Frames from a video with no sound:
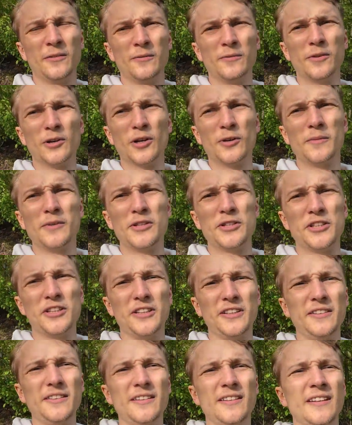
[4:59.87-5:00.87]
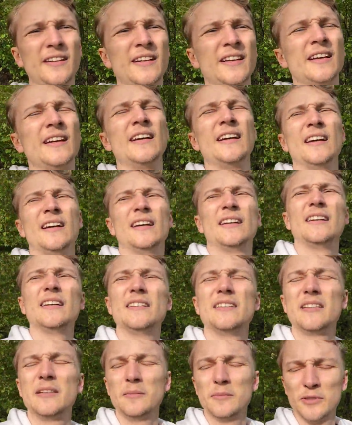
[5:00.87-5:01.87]
war machine that
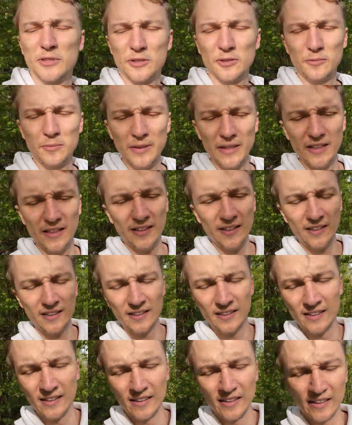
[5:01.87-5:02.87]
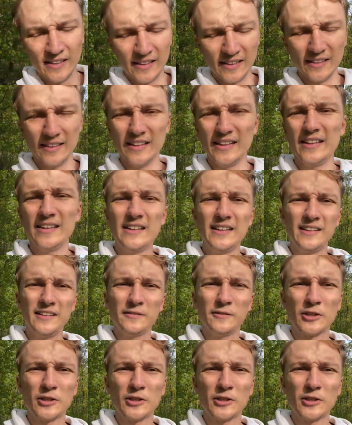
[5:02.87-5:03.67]
seems to be leading